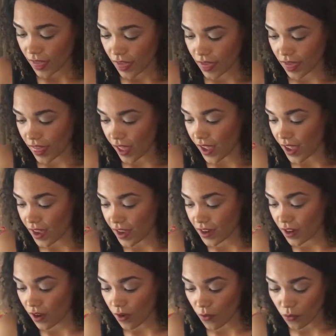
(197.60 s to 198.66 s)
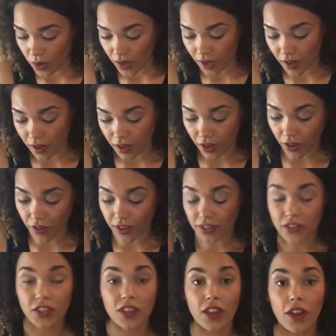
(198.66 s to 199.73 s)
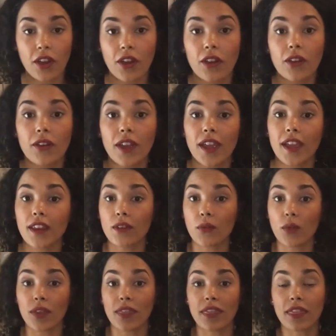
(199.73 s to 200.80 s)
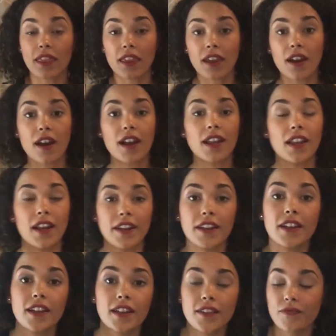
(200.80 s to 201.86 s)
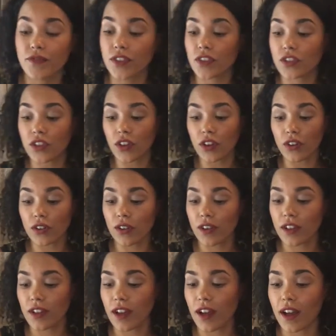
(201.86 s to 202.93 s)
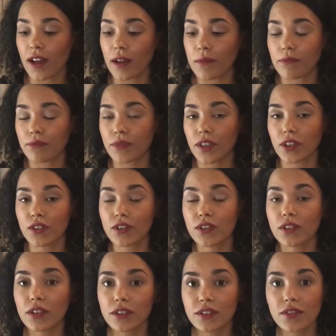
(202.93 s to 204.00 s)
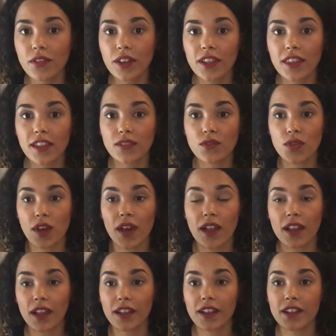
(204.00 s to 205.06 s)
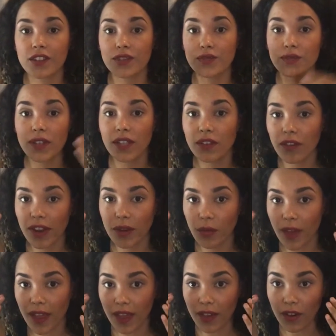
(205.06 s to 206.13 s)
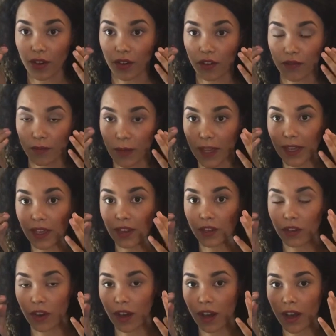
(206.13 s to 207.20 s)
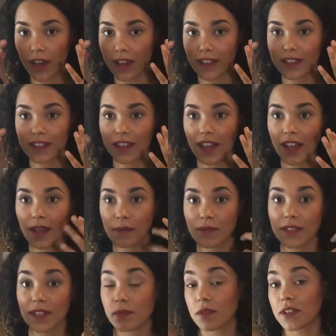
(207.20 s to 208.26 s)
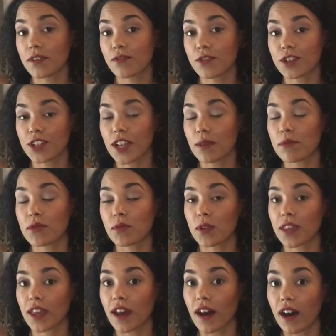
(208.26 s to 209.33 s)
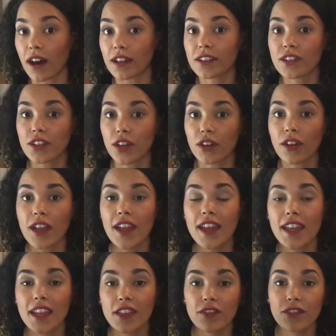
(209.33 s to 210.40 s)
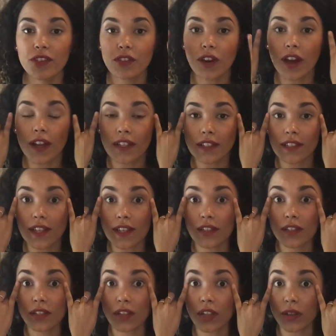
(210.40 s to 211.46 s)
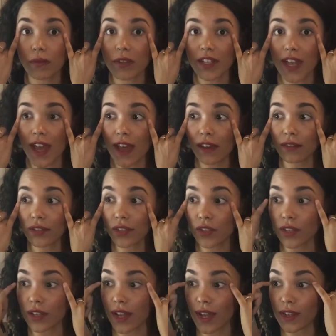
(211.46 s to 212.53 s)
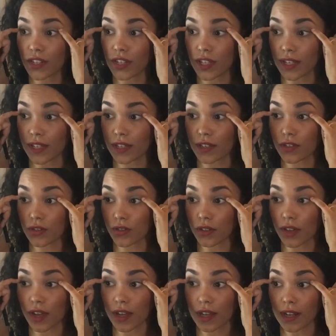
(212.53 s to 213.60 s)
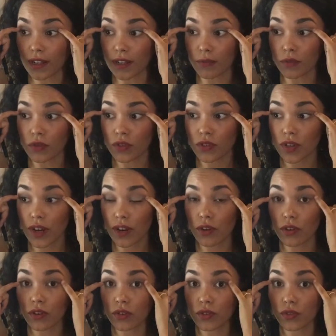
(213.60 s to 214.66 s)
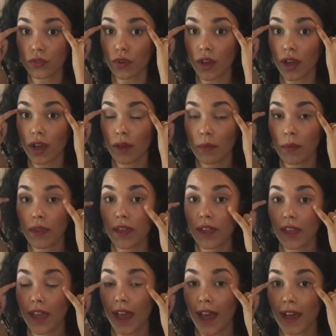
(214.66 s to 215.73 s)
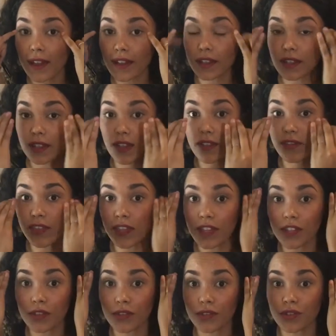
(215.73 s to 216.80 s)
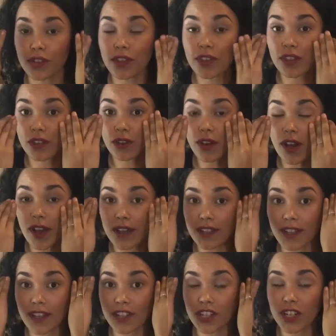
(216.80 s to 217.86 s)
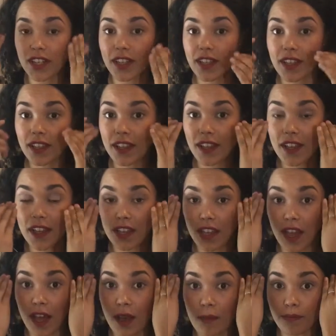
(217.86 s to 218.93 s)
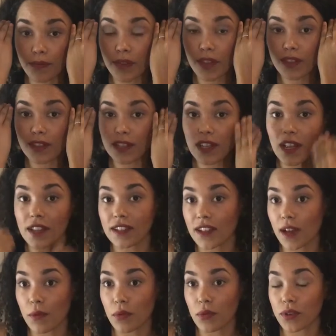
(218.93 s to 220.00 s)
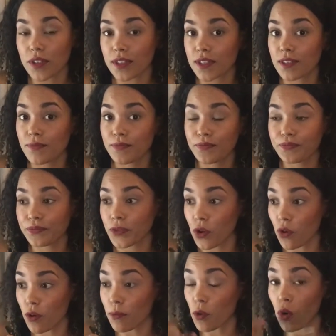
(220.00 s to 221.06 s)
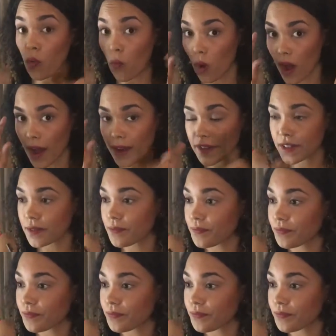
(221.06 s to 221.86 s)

Then we are going to go in with the eyeliner. So you can do lots of great things with the eyeliner, and it's a really great way of making your eyes seem a different shape to what they are. So if your eyes tend to slope down, you can actually draw your eyeliner more straight across or up, and it will give the illusion that your eyes actually slant upwards or are more wide.